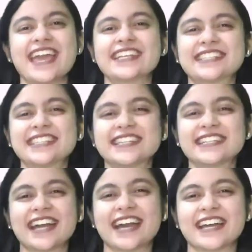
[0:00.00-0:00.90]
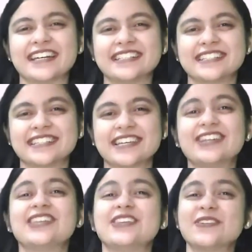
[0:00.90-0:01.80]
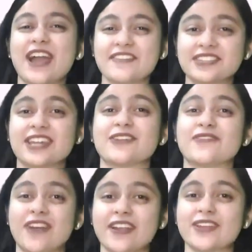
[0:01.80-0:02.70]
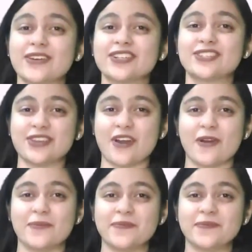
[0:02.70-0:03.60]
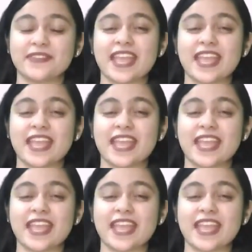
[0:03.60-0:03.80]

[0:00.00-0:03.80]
Excellent, guys. You have done a very good job.